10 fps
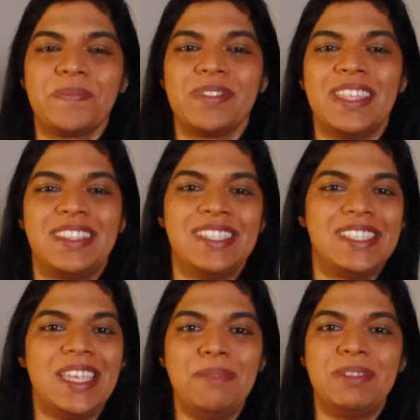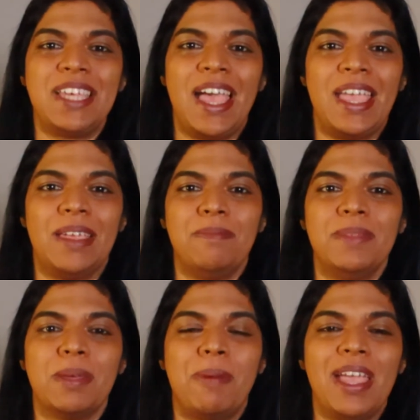at the same time,
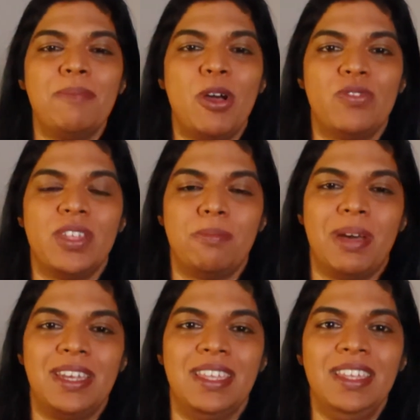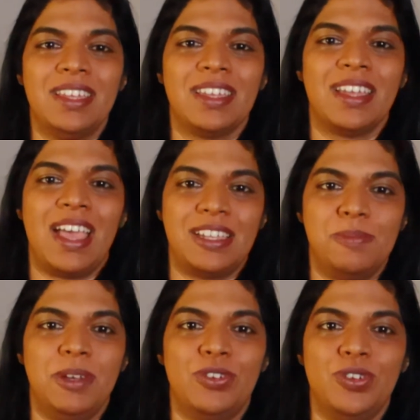the buying power of that money has
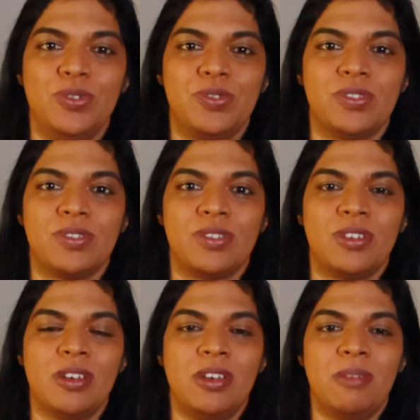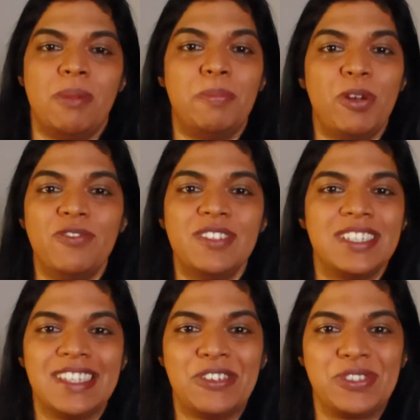been reduced. My profit
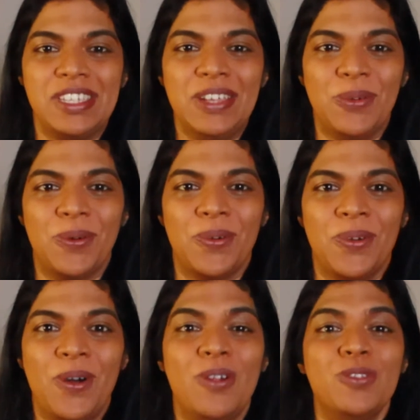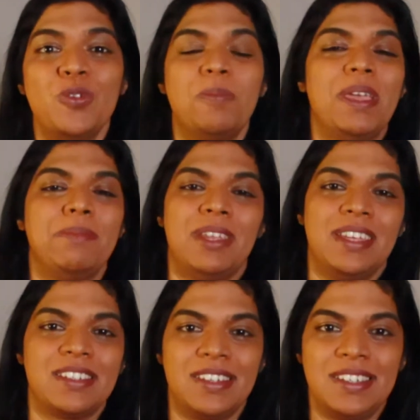is now zero, although you paid me an
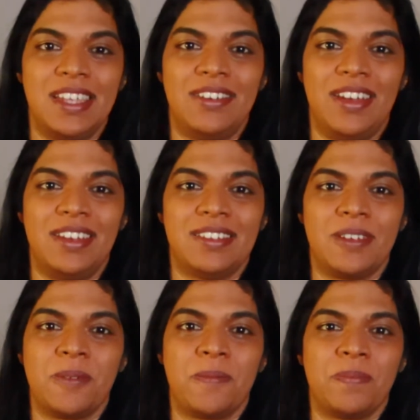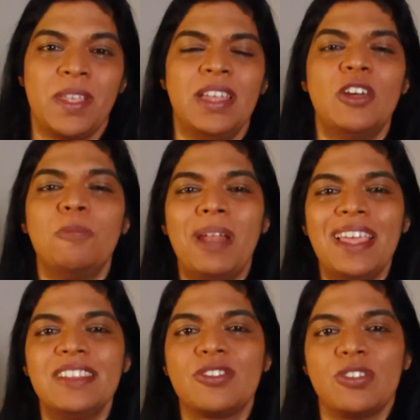extra 10 Rand. Now apply
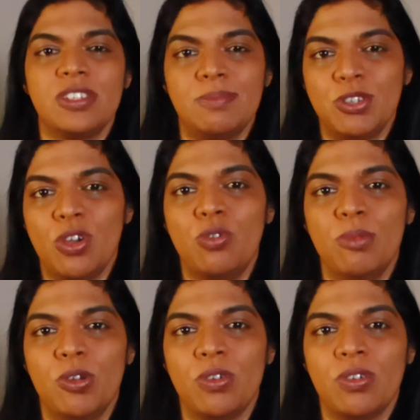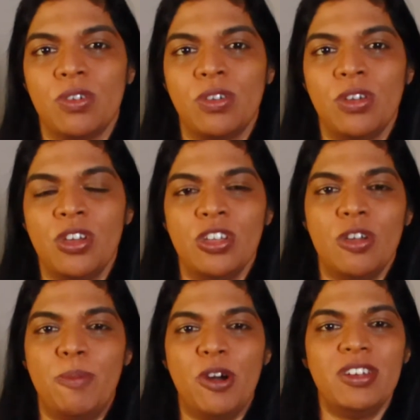this concept to your home loan. Your
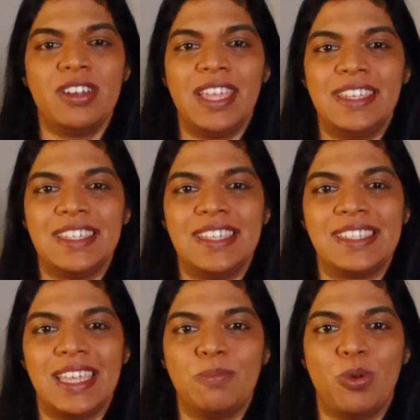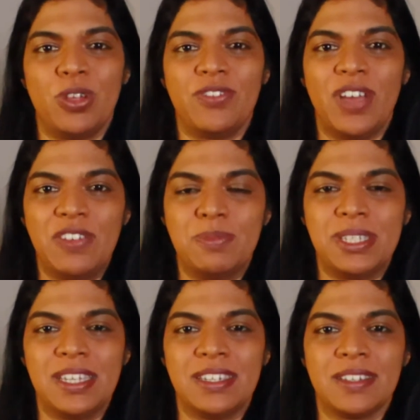bond rate is
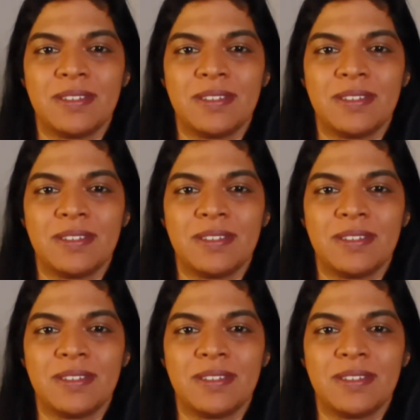8.5%.